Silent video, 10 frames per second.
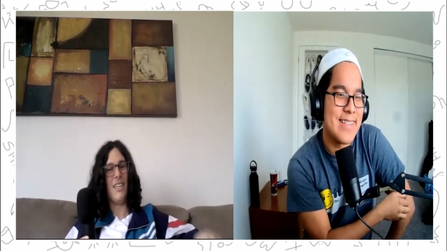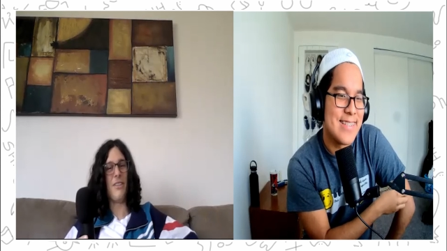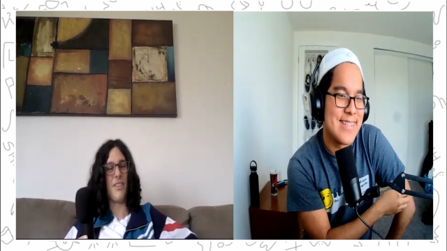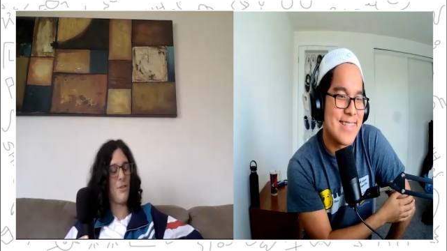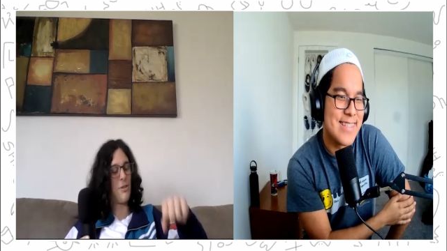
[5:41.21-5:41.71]

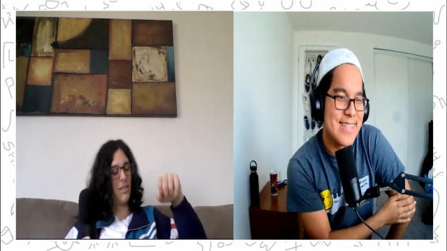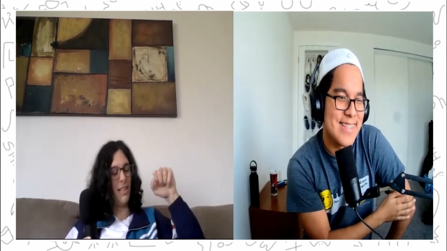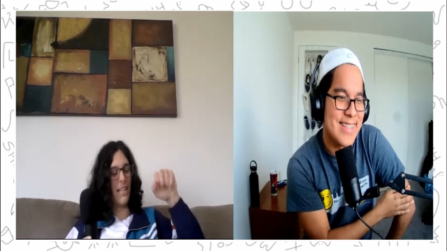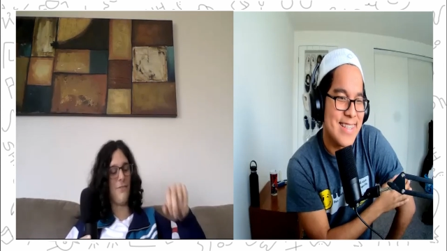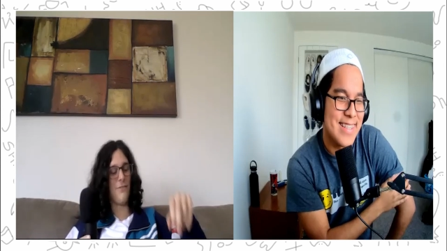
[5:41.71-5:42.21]
Speaker 1: You know the thing you
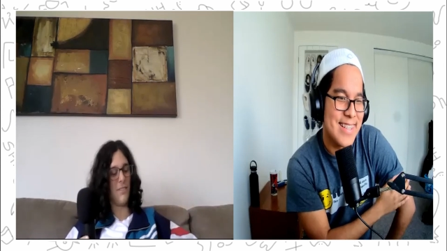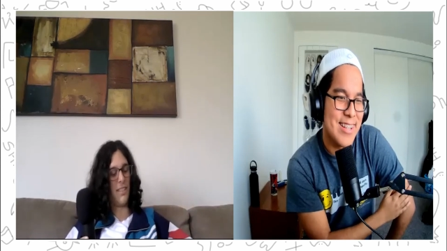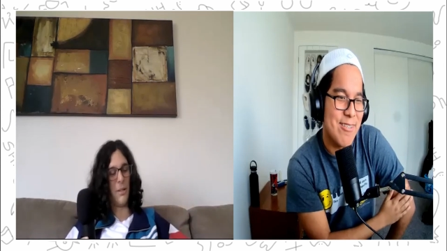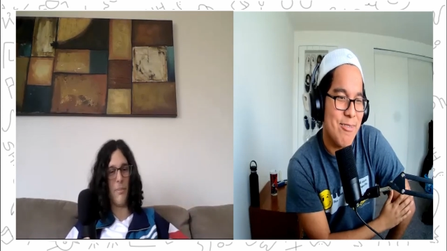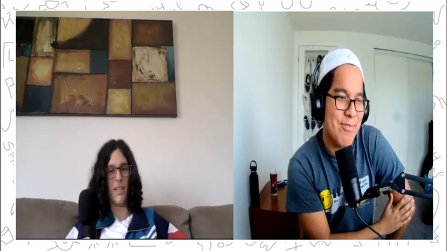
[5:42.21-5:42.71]
can lift
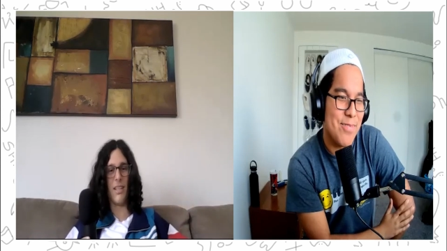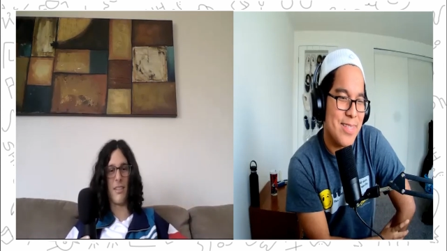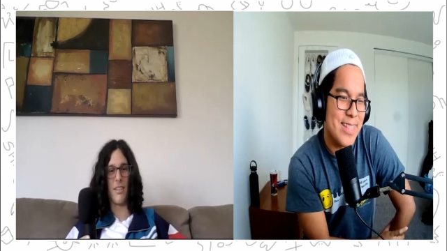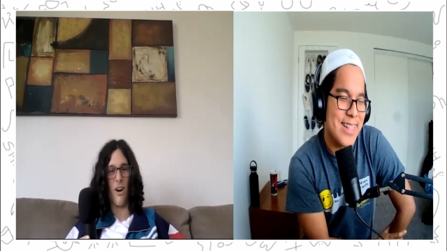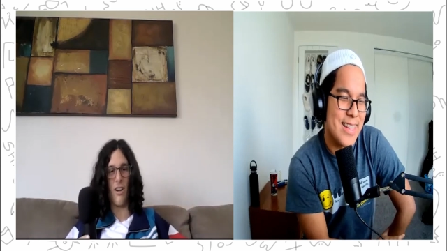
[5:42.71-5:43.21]
in the middle
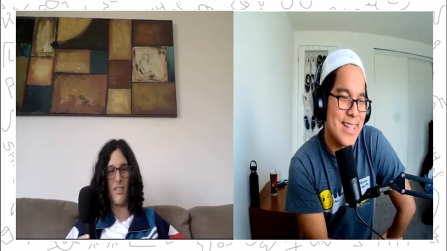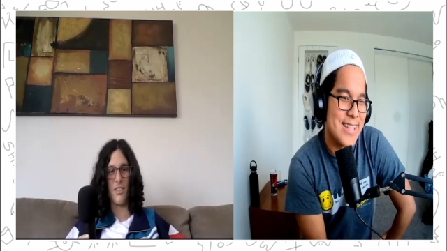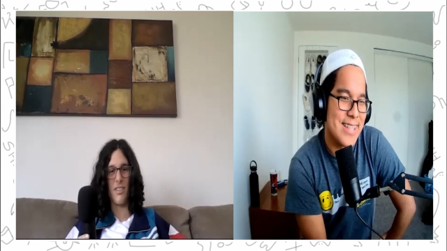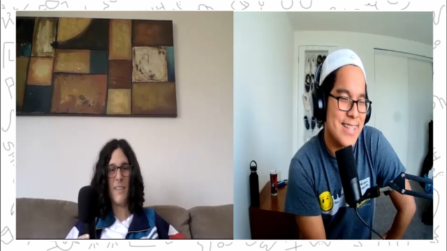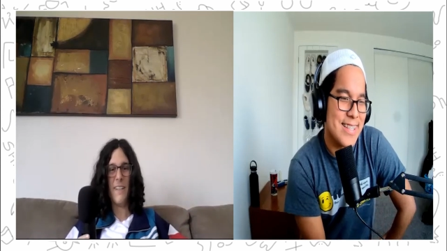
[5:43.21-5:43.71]
of the
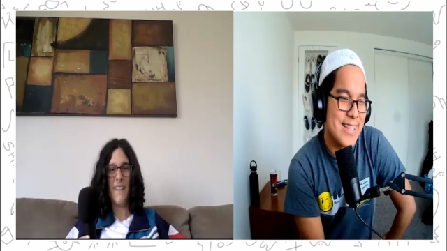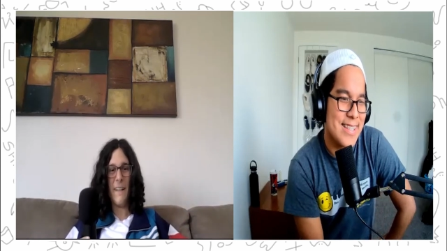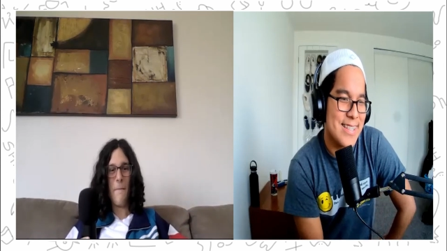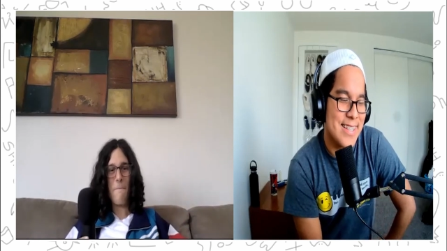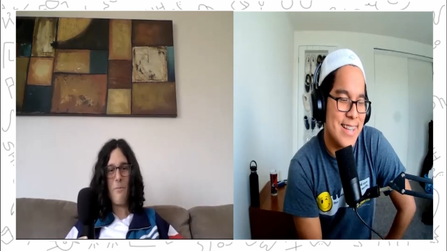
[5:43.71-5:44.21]
console?
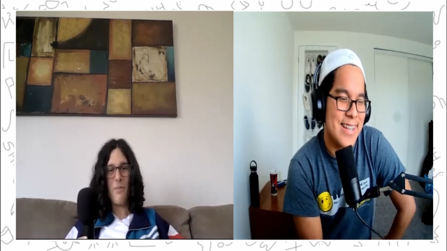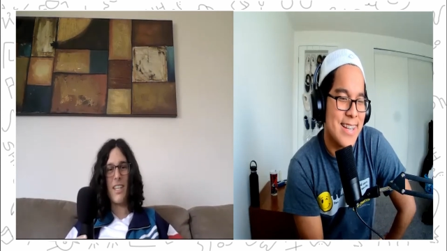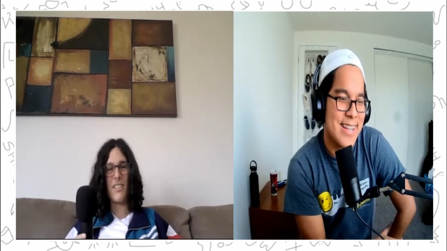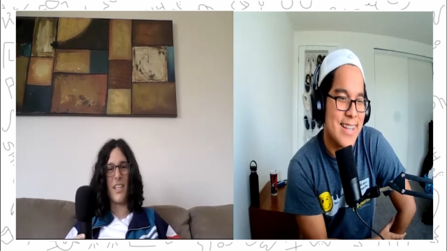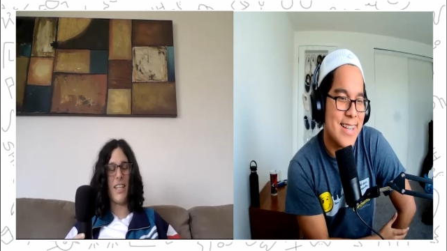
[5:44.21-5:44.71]
Yeah.
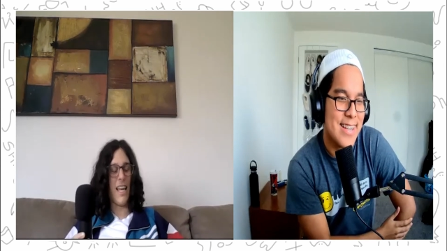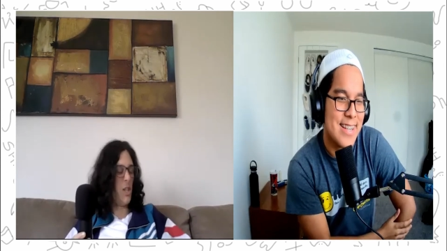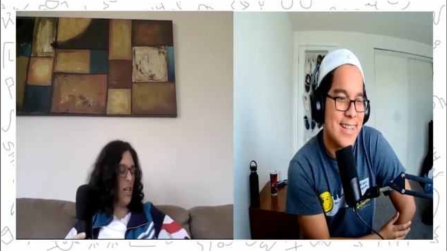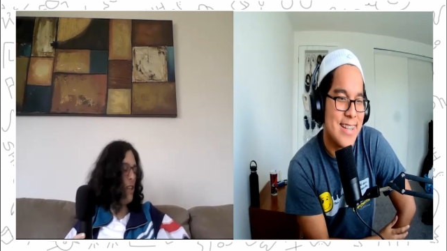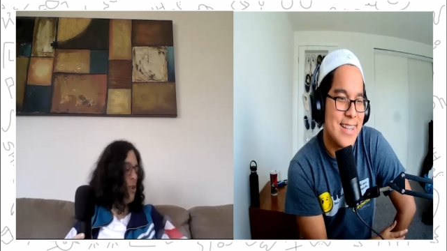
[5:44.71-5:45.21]
Instead of
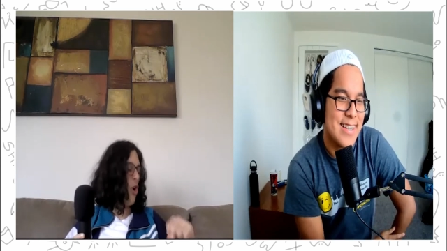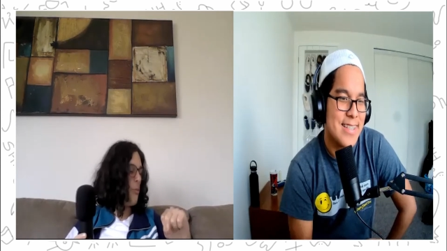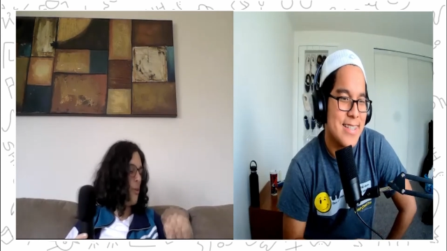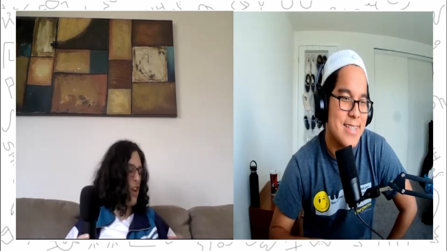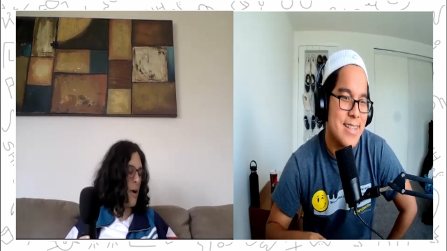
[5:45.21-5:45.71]
that, like you
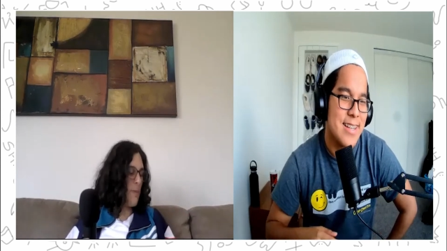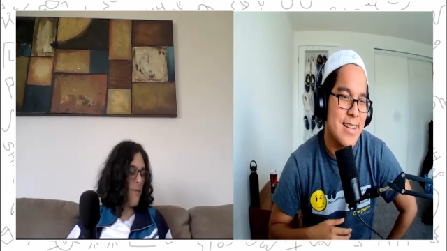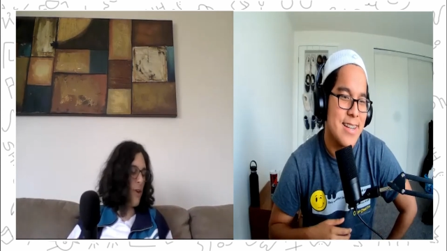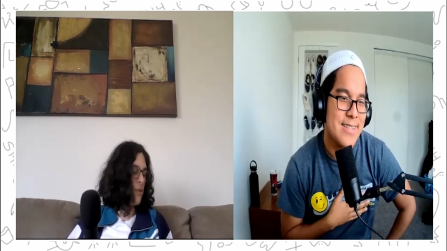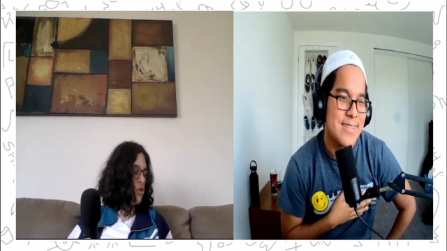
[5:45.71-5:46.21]
open it up,
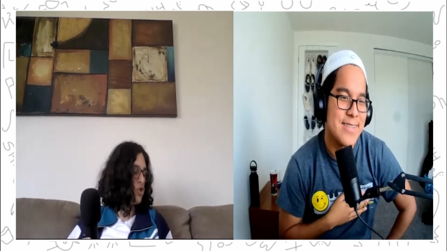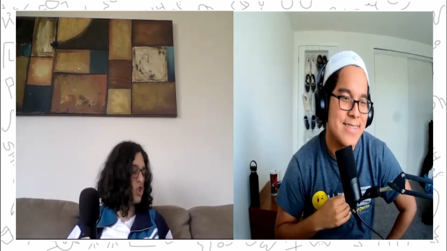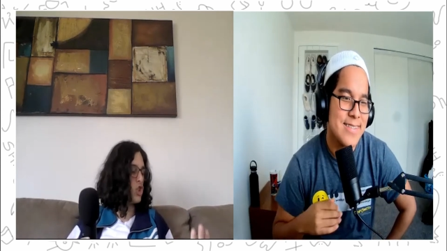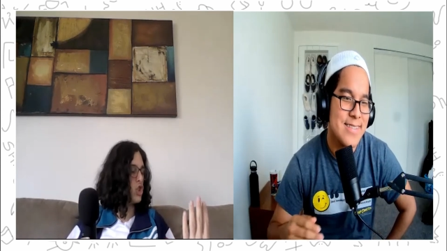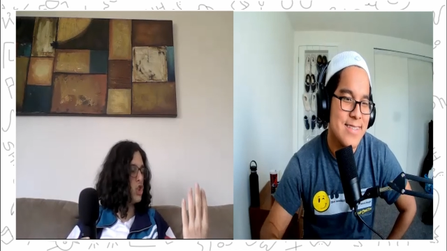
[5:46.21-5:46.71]

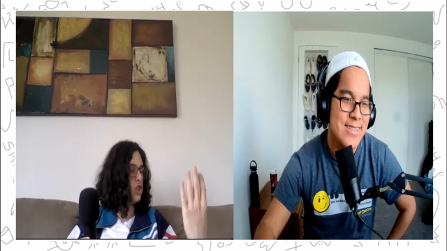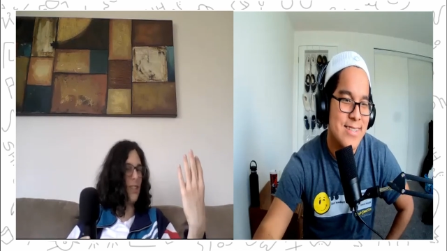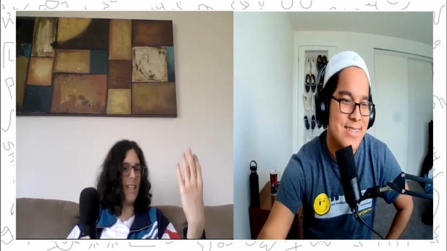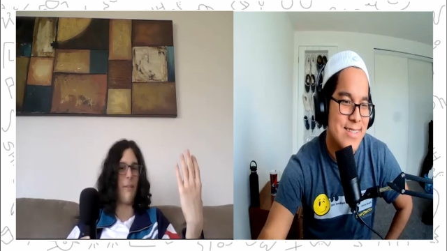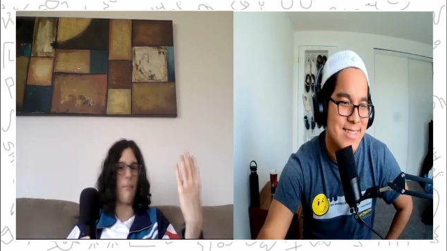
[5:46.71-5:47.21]

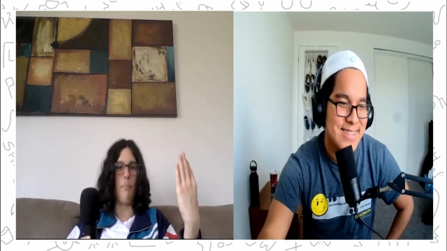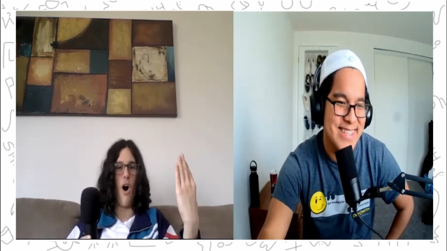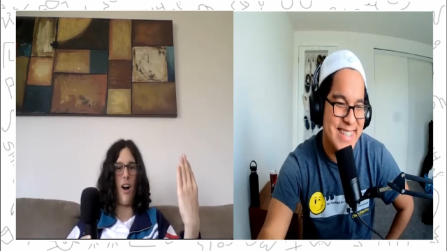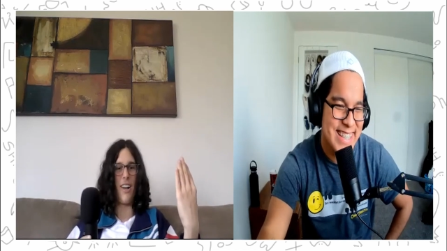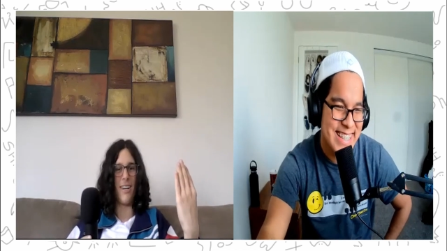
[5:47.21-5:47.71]
like a
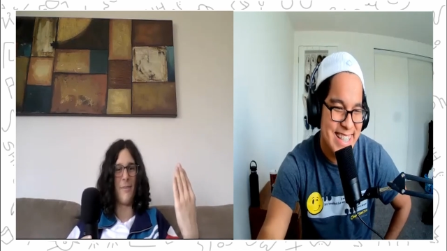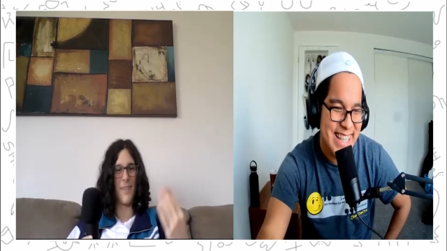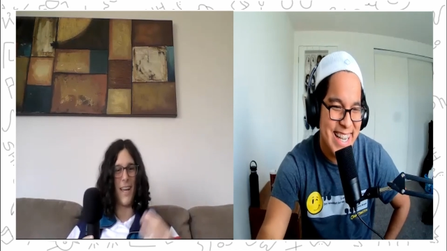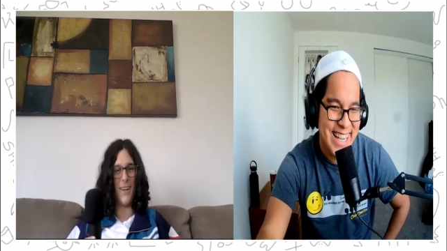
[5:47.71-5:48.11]
bong comes